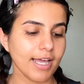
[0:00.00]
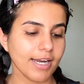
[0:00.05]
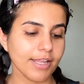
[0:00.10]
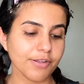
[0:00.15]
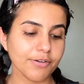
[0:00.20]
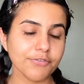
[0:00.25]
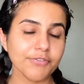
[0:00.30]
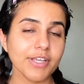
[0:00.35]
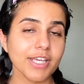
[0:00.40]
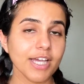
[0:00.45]

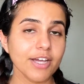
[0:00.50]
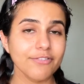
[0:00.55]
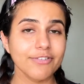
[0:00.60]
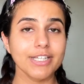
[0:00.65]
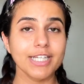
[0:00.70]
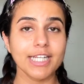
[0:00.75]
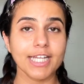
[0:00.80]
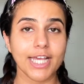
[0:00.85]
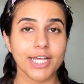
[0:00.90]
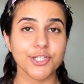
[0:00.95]
Another thing I
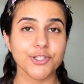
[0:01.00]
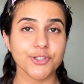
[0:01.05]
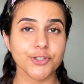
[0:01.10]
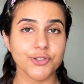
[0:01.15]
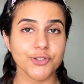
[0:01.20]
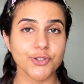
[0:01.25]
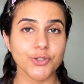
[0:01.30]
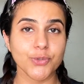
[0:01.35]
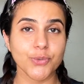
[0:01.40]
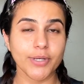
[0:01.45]
really like to
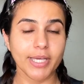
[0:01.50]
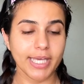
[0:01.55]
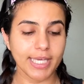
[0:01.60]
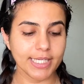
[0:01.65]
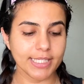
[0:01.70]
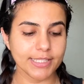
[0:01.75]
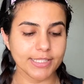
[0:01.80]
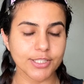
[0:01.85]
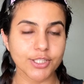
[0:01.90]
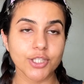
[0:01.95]
do
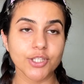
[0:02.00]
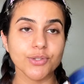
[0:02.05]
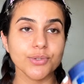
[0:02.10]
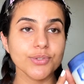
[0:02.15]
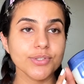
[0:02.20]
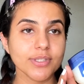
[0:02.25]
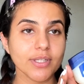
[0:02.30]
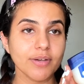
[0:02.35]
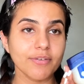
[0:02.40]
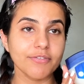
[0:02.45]
is
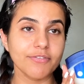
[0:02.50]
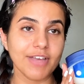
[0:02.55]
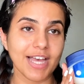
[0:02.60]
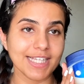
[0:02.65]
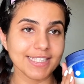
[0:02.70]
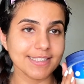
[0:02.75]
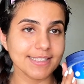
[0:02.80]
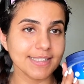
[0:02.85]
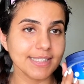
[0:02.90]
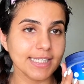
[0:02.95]
use
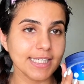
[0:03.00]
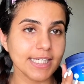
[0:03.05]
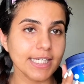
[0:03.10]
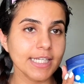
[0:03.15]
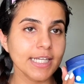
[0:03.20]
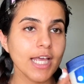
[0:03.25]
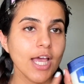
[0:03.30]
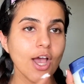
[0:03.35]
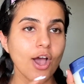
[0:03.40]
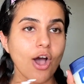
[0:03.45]

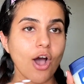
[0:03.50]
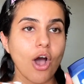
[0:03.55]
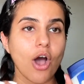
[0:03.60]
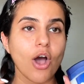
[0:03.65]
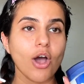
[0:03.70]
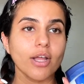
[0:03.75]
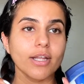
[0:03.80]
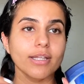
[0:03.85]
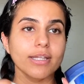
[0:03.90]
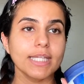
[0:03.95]
Vaseline
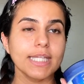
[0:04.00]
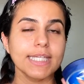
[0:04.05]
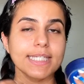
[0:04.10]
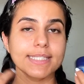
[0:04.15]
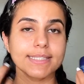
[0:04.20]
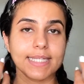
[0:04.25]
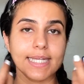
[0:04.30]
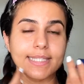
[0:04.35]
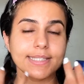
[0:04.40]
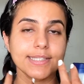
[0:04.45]
on
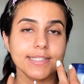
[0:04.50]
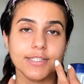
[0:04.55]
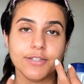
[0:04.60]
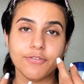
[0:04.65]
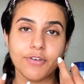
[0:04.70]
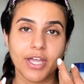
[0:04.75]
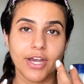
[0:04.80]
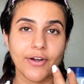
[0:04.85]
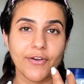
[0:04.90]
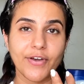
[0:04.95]
the
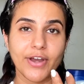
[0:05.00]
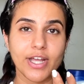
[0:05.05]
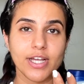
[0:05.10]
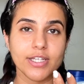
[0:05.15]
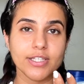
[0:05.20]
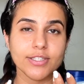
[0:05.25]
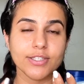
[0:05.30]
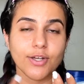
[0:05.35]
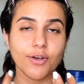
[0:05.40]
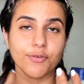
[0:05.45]
sensitive
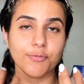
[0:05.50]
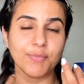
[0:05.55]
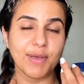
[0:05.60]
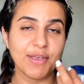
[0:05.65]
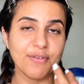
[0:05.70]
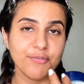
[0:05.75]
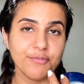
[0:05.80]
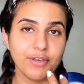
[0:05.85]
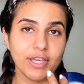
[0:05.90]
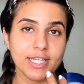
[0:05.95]
areas of
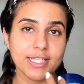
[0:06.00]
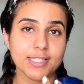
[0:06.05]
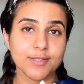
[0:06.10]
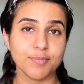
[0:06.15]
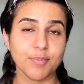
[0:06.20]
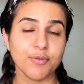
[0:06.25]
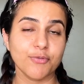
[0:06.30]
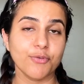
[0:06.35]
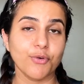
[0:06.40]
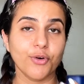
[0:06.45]
my
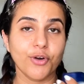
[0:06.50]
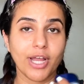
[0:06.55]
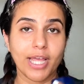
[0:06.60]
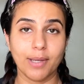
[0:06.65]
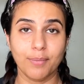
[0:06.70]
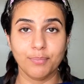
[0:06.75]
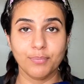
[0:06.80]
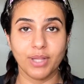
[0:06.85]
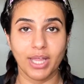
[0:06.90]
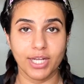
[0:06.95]
face before
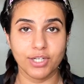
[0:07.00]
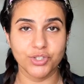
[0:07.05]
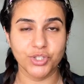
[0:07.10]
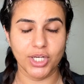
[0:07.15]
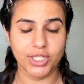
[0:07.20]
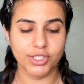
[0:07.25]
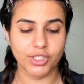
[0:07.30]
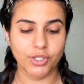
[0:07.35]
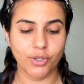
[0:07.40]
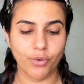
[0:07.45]
I apply
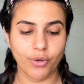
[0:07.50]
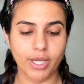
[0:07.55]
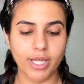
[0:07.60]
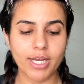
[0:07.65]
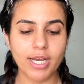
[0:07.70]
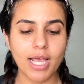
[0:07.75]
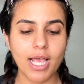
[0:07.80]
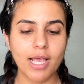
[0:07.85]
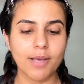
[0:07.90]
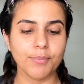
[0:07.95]

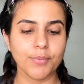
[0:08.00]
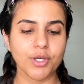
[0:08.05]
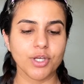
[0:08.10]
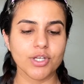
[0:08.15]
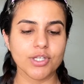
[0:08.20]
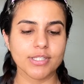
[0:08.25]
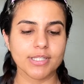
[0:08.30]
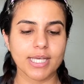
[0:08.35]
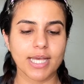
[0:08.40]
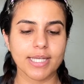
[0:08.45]
tretinoin,
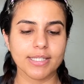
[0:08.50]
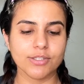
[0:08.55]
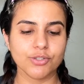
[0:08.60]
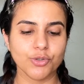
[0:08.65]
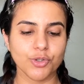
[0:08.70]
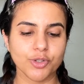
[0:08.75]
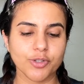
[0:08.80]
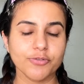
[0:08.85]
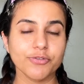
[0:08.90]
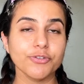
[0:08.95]
because that
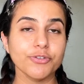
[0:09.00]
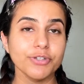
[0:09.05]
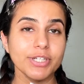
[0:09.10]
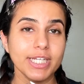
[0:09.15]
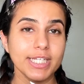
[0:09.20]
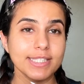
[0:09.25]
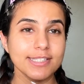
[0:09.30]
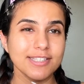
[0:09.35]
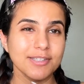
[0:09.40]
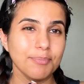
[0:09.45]
sort of
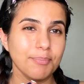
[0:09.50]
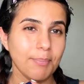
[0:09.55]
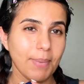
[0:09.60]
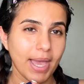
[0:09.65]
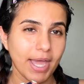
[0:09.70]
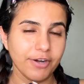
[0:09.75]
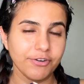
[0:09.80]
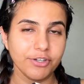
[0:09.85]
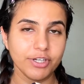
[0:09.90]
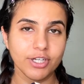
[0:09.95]
creates a
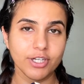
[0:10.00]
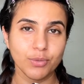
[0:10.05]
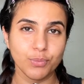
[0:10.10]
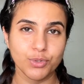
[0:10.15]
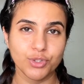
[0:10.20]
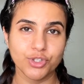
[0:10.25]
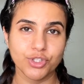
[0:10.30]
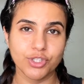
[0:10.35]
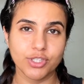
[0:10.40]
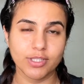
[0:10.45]
barrier
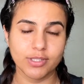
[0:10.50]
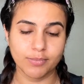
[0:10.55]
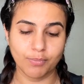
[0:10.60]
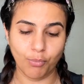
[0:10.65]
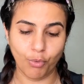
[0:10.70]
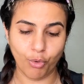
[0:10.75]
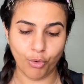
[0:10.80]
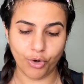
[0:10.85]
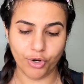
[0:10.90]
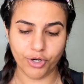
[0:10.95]
which is
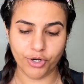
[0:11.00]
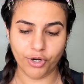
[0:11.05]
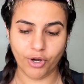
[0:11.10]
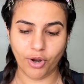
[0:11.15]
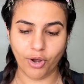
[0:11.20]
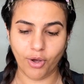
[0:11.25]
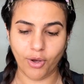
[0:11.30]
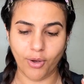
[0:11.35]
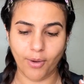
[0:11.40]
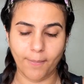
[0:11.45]

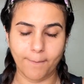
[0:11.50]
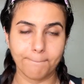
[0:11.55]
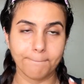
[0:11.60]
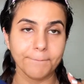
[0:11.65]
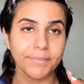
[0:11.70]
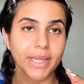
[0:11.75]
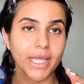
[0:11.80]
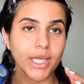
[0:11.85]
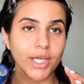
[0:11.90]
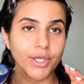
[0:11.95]

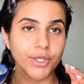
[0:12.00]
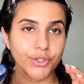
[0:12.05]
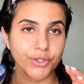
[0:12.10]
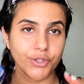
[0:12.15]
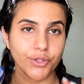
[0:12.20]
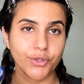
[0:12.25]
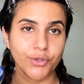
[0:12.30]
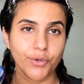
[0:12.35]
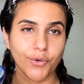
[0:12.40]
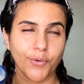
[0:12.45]
more,
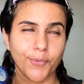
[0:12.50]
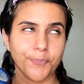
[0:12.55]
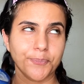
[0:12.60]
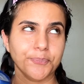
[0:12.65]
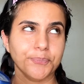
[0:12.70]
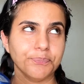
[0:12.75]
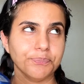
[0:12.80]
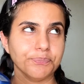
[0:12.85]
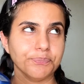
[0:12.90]
you know,